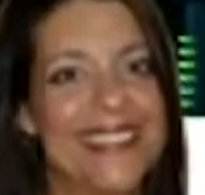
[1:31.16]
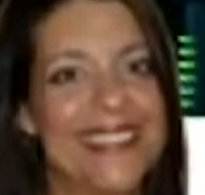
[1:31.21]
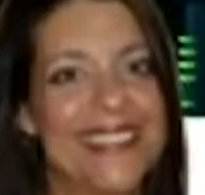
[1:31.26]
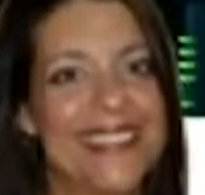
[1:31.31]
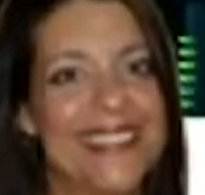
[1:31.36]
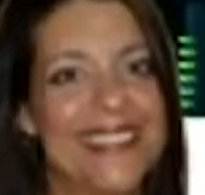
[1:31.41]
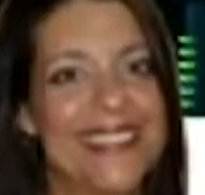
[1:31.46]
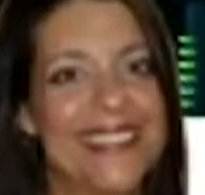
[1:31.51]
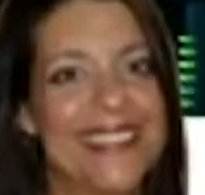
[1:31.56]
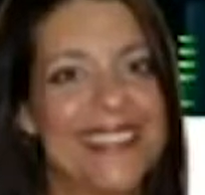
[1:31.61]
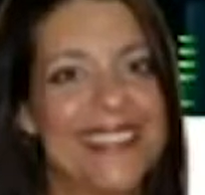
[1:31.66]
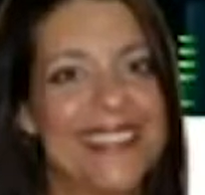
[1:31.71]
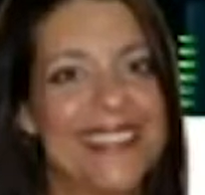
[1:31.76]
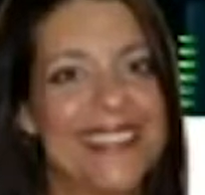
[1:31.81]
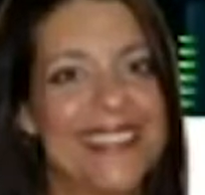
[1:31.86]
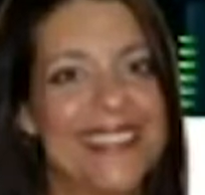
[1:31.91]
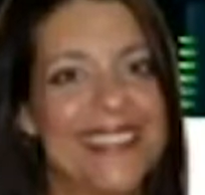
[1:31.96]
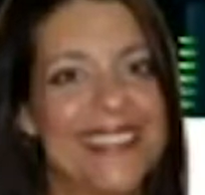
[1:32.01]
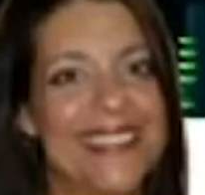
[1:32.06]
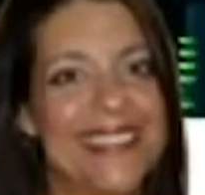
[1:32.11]

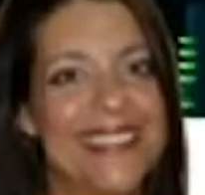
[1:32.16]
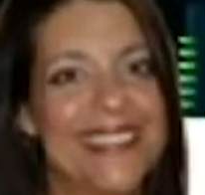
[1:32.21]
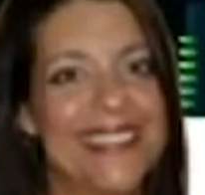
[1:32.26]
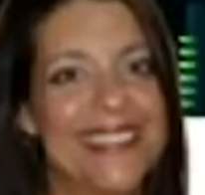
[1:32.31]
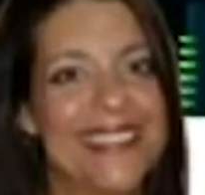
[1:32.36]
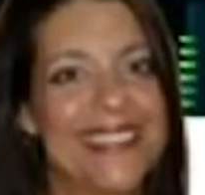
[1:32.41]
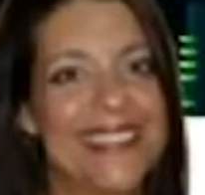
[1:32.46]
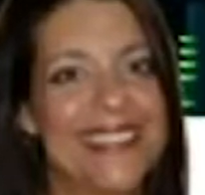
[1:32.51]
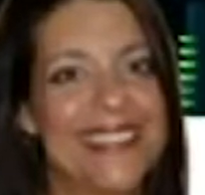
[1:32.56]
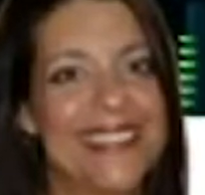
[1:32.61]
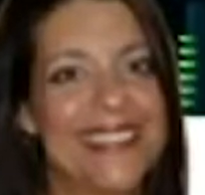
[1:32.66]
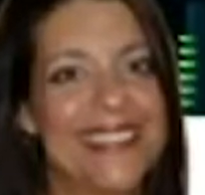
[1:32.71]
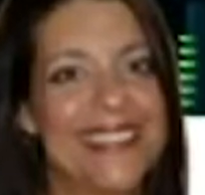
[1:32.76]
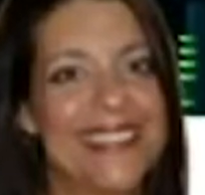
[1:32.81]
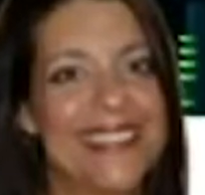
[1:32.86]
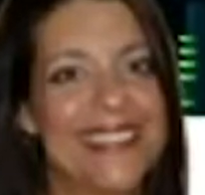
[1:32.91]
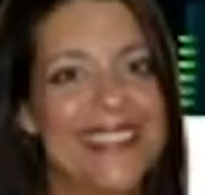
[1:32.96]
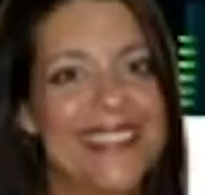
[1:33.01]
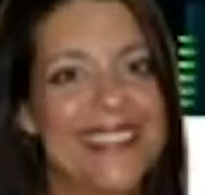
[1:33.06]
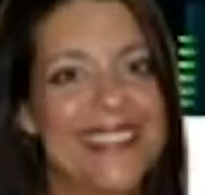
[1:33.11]

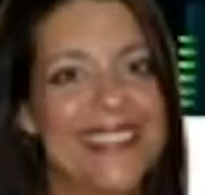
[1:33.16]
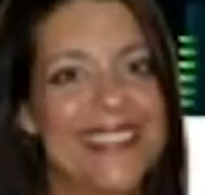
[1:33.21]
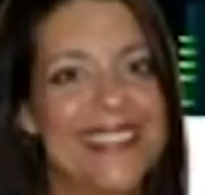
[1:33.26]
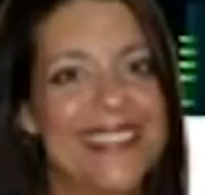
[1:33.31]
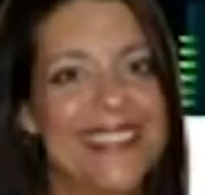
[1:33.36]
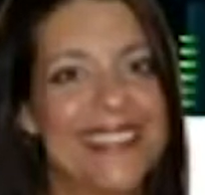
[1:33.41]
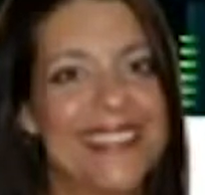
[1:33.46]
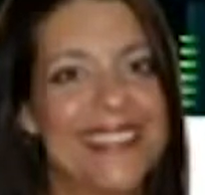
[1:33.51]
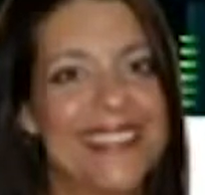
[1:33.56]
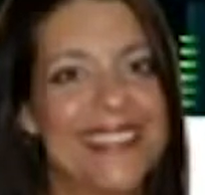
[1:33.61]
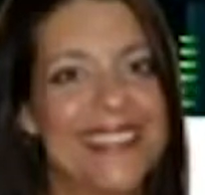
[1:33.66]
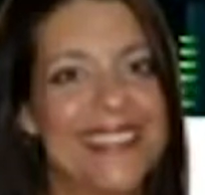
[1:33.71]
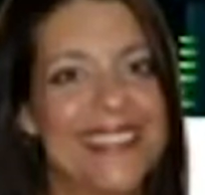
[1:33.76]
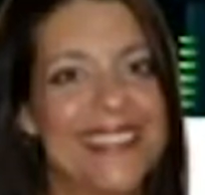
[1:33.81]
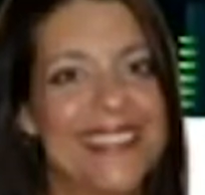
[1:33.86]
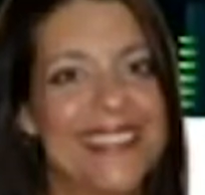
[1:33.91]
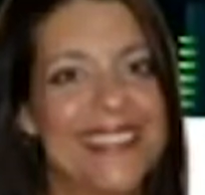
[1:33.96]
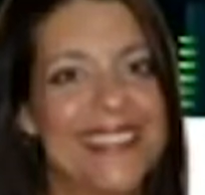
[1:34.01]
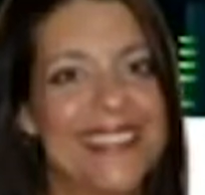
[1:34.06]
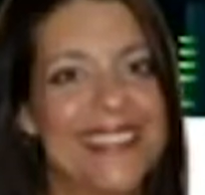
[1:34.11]

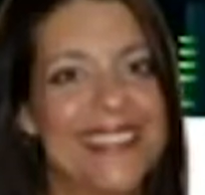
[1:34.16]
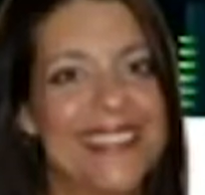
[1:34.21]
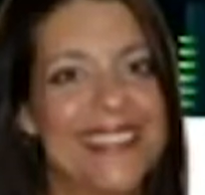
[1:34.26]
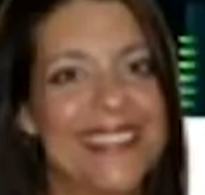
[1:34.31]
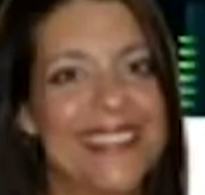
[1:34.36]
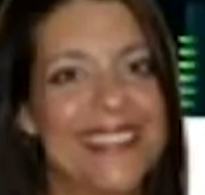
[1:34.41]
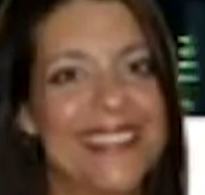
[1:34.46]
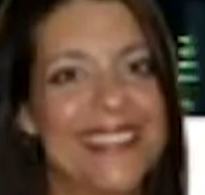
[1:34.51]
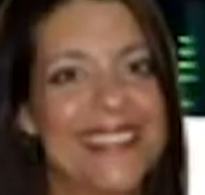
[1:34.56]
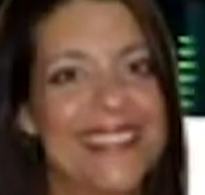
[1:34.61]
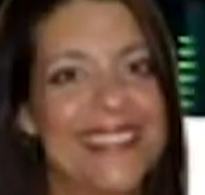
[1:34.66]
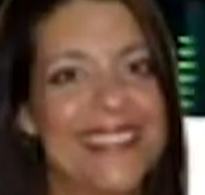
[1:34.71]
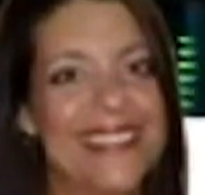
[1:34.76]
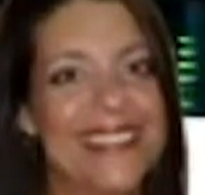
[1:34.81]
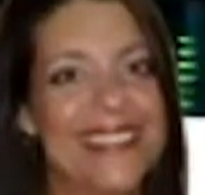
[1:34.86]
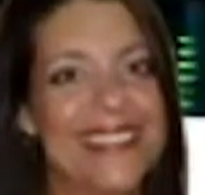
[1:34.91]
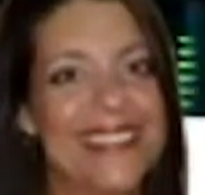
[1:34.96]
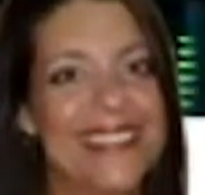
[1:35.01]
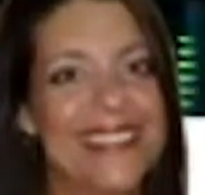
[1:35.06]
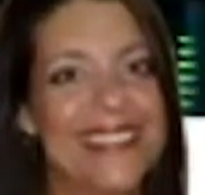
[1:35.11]

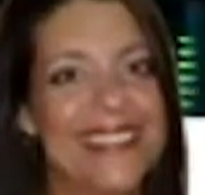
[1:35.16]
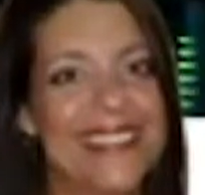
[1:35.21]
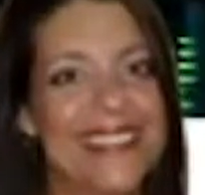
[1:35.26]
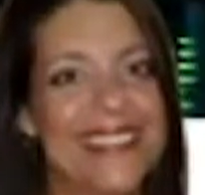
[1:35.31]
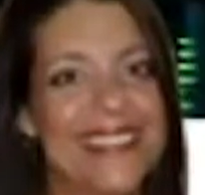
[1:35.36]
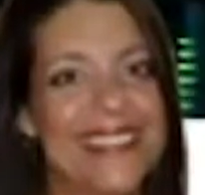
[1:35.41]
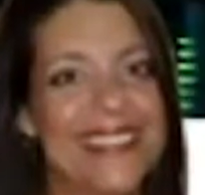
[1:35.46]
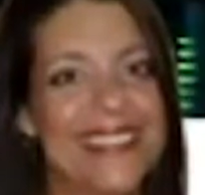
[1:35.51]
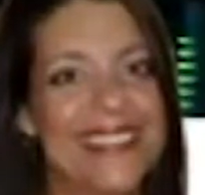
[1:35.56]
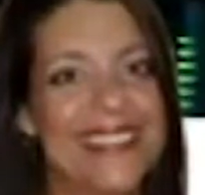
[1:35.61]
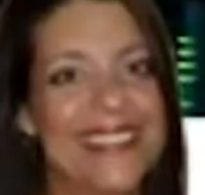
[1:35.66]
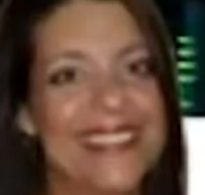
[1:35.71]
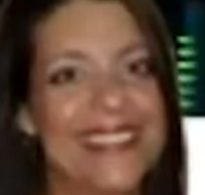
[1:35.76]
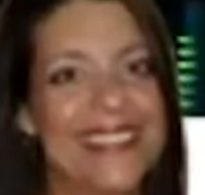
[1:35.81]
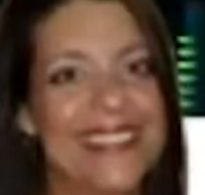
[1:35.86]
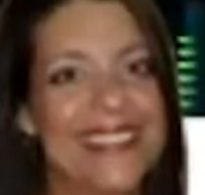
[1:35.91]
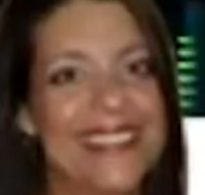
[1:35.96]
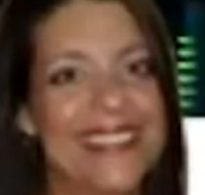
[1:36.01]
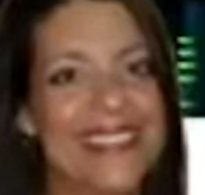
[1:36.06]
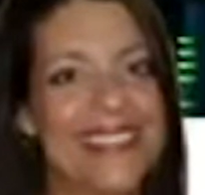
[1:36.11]

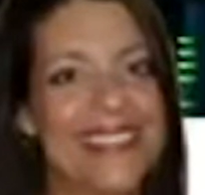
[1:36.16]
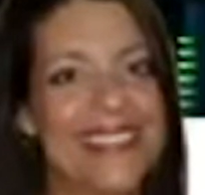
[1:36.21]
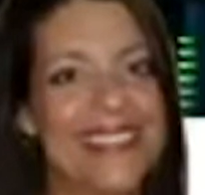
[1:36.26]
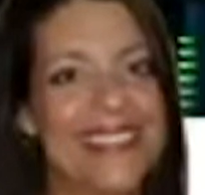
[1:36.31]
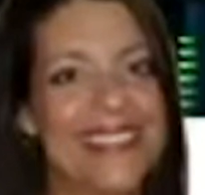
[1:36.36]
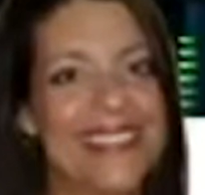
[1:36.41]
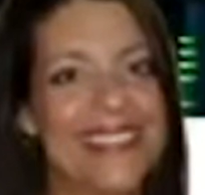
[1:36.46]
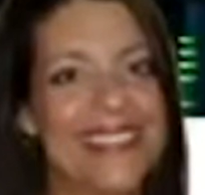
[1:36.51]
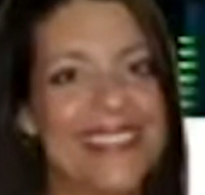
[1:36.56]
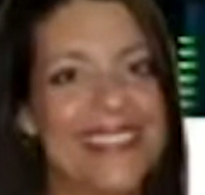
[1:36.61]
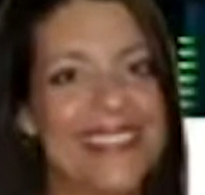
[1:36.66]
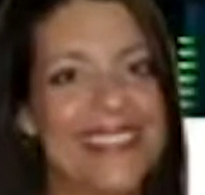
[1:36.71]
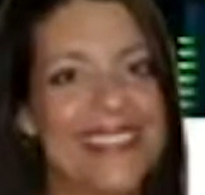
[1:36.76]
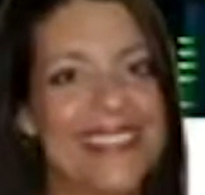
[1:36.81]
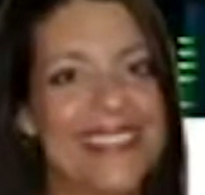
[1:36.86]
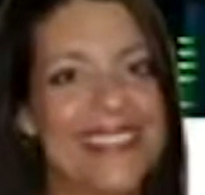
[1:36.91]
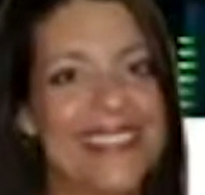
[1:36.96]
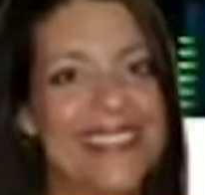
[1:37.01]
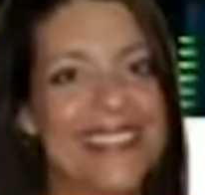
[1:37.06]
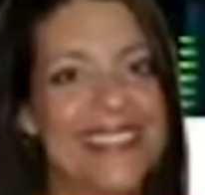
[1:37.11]

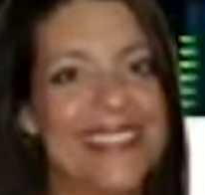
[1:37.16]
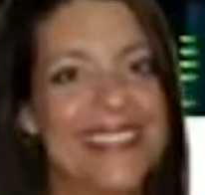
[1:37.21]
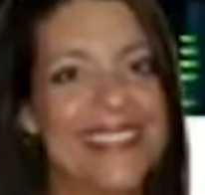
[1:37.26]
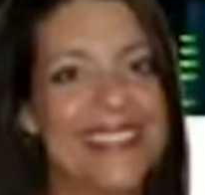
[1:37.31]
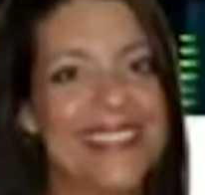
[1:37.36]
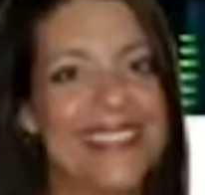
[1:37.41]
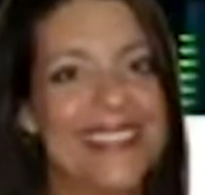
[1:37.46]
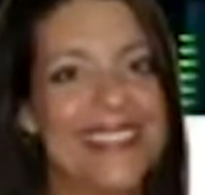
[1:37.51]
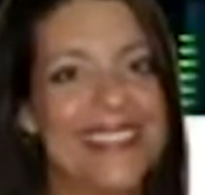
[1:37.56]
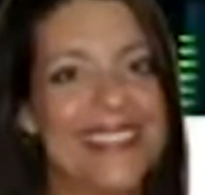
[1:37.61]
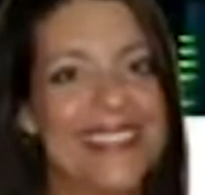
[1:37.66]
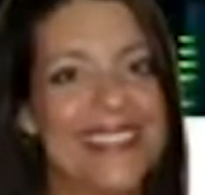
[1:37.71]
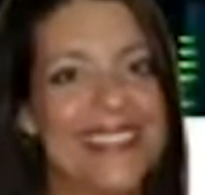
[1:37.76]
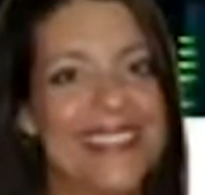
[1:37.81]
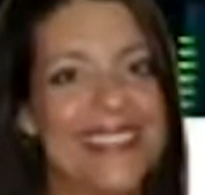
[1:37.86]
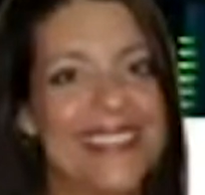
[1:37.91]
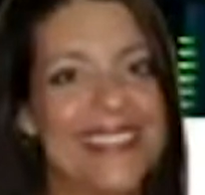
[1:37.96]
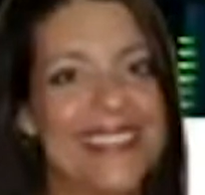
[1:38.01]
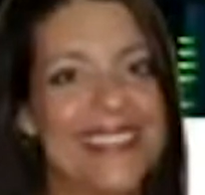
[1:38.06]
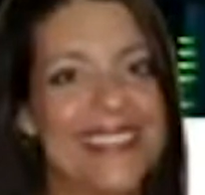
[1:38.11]

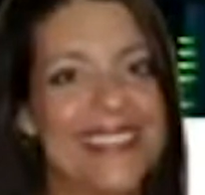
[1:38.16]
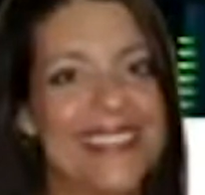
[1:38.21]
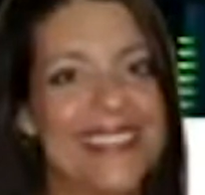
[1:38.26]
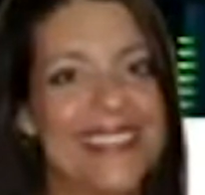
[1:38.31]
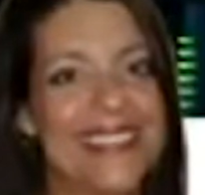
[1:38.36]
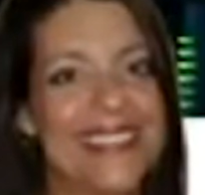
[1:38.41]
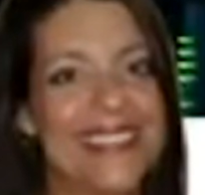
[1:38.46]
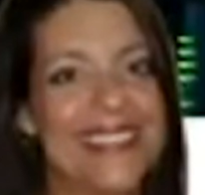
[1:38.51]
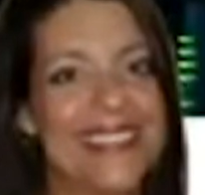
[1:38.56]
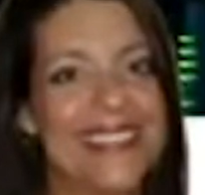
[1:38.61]
This person isn't speaking.